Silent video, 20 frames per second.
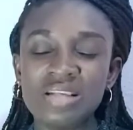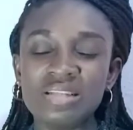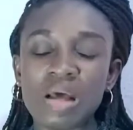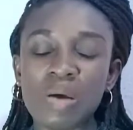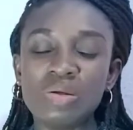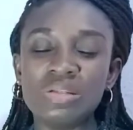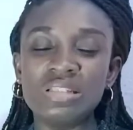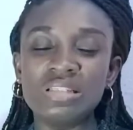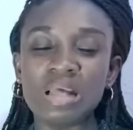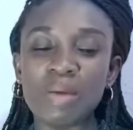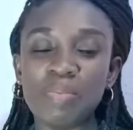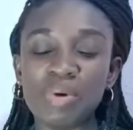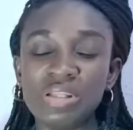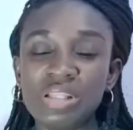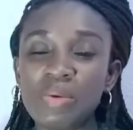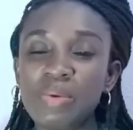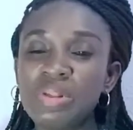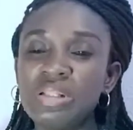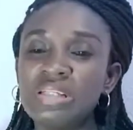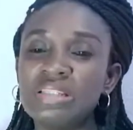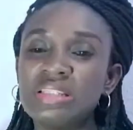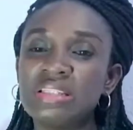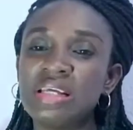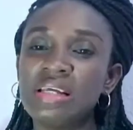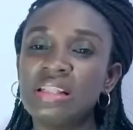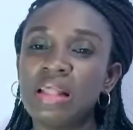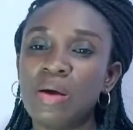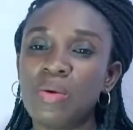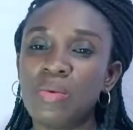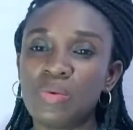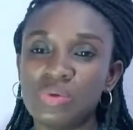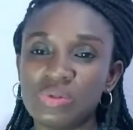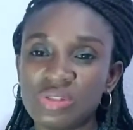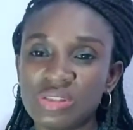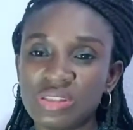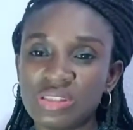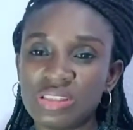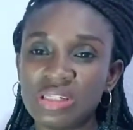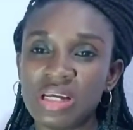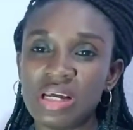I was disappointed when he said that word.
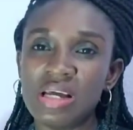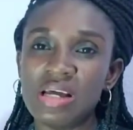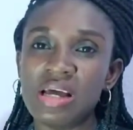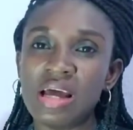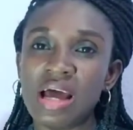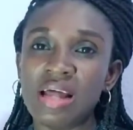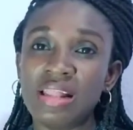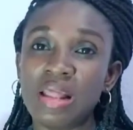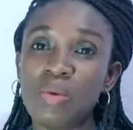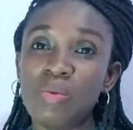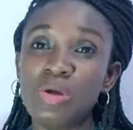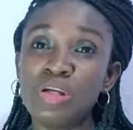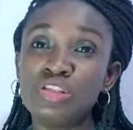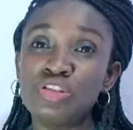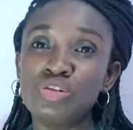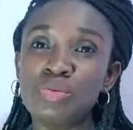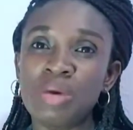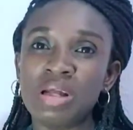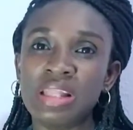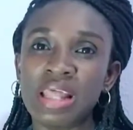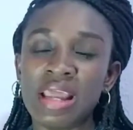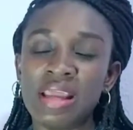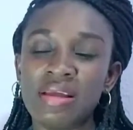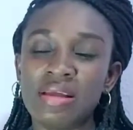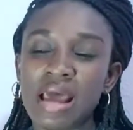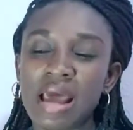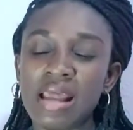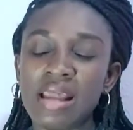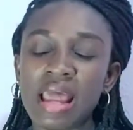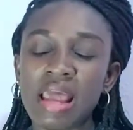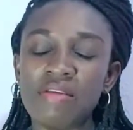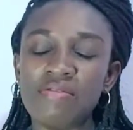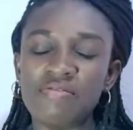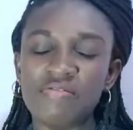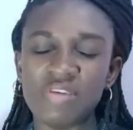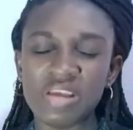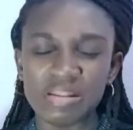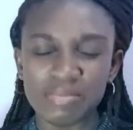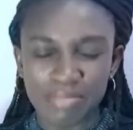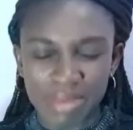And I went home and I
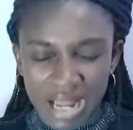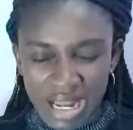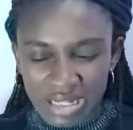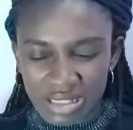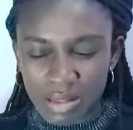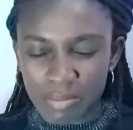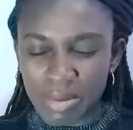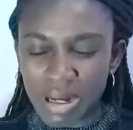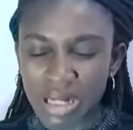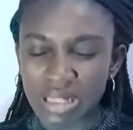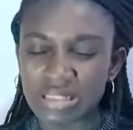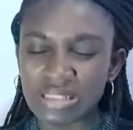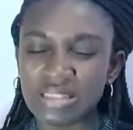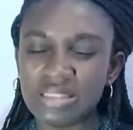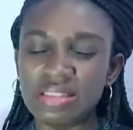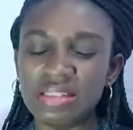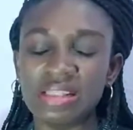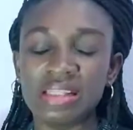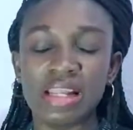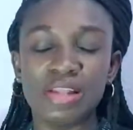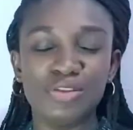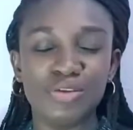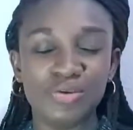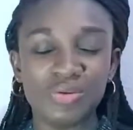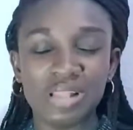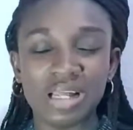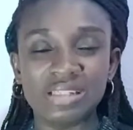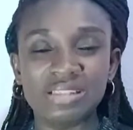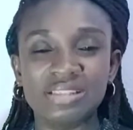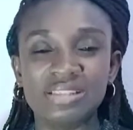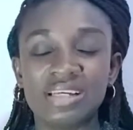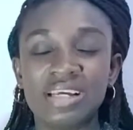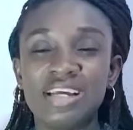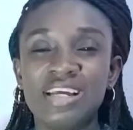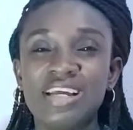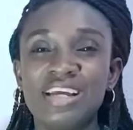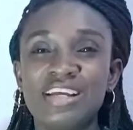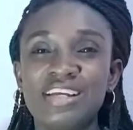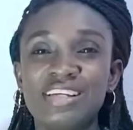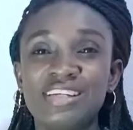felt bad about it, and I knew that
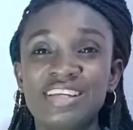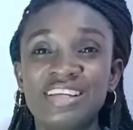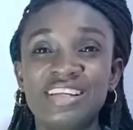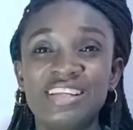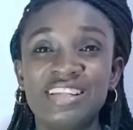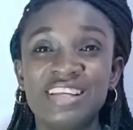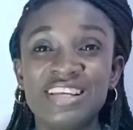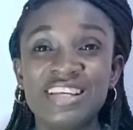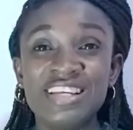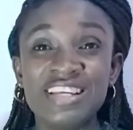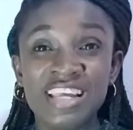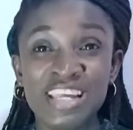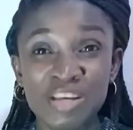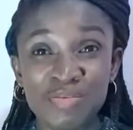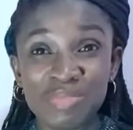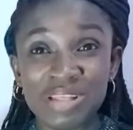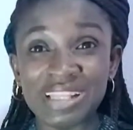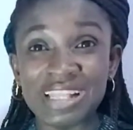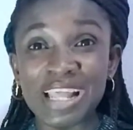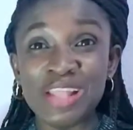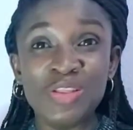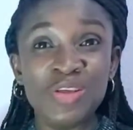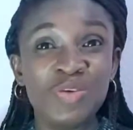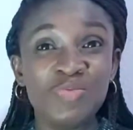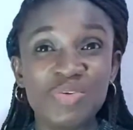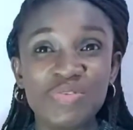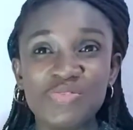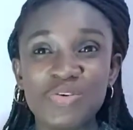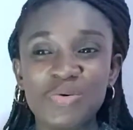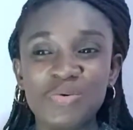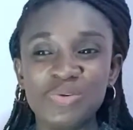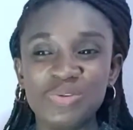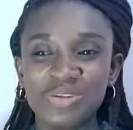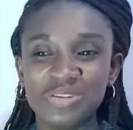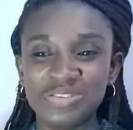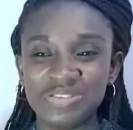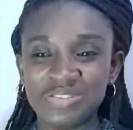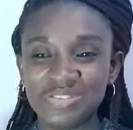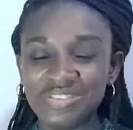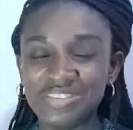him that I knew before would
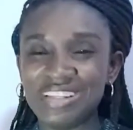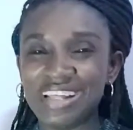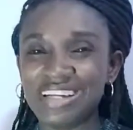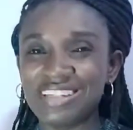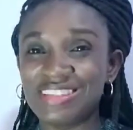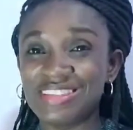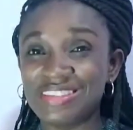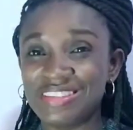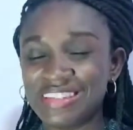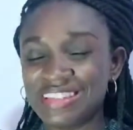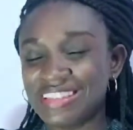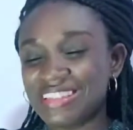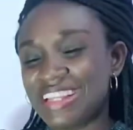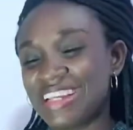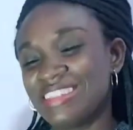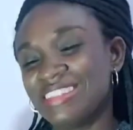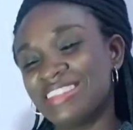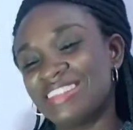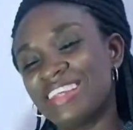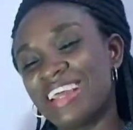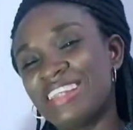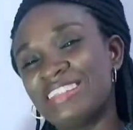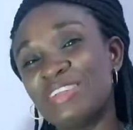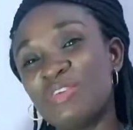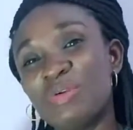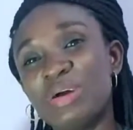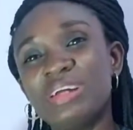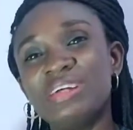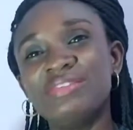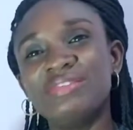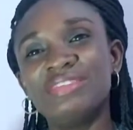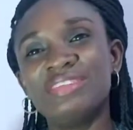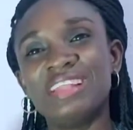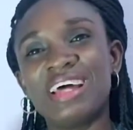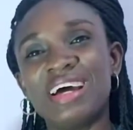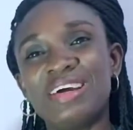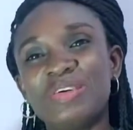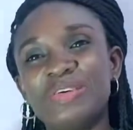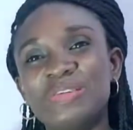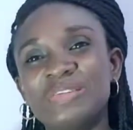not do that, you understand? So I said, well,
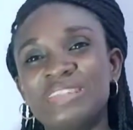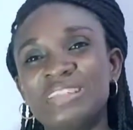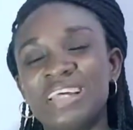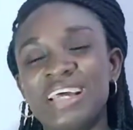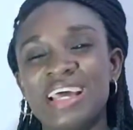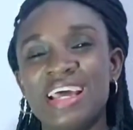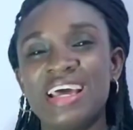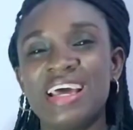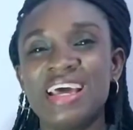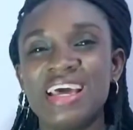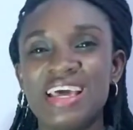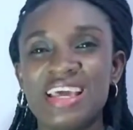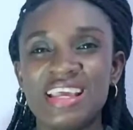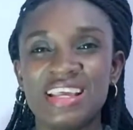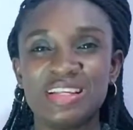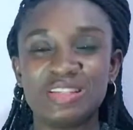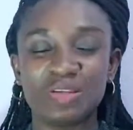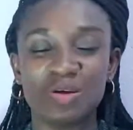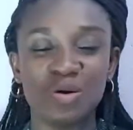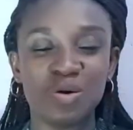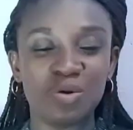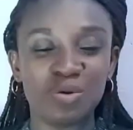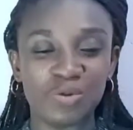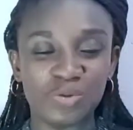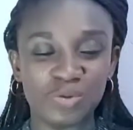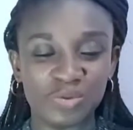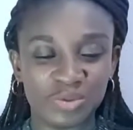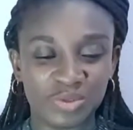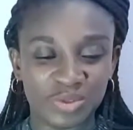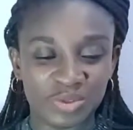thank God, it's all good.